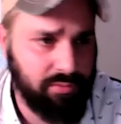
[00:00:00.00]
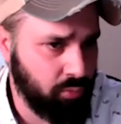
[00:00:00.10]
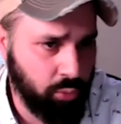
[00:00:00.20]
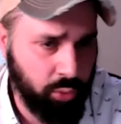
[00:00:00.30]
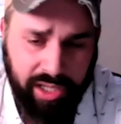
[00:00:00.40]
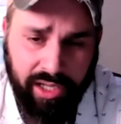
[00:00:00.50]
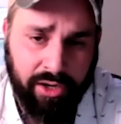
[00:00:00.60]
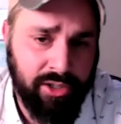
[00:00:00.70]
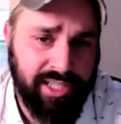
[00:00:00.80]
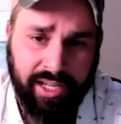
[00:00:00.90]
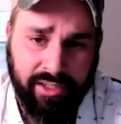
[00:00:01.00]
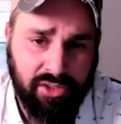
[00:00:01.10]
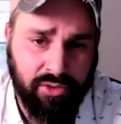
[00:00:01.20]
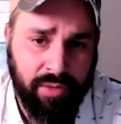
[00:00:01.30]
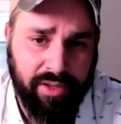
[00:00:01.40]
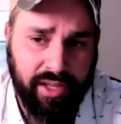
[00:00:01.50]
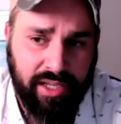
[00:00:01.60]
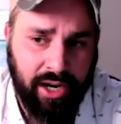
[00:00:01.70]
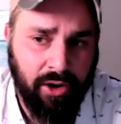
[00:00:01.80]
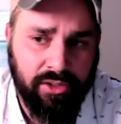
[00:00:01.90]
really understanding the script and the
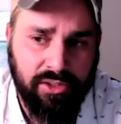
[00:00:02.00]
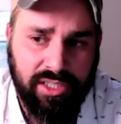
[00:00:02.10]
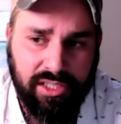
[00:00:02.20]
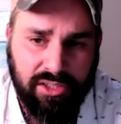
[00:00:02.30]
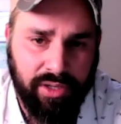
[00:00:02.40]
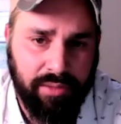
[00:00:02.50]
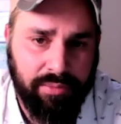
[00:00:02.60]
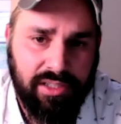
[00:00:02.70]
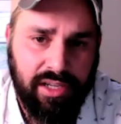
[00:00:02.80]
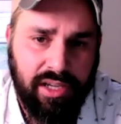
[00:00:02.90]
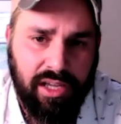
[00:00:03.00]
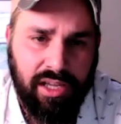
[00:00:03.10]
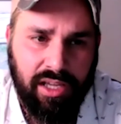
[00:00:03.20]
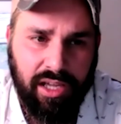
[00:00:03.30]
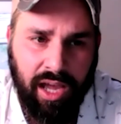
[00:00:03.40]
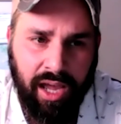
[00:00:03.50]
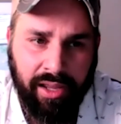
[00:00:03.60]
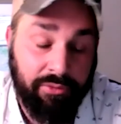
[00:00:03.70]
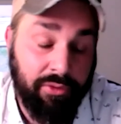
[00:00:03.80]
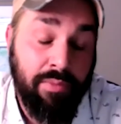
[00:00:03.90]
characters in the script. I
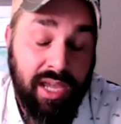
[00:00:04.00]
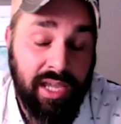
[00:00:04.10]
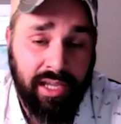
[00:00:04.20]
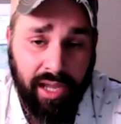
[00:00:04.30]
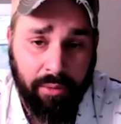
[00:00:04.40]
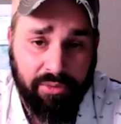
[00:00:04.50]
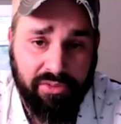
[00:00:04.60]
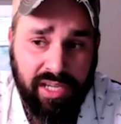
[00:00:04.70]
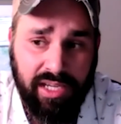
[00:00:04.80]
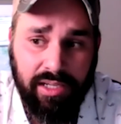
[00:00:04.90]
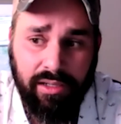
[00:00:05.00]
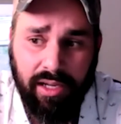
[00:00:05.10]
think for me helps me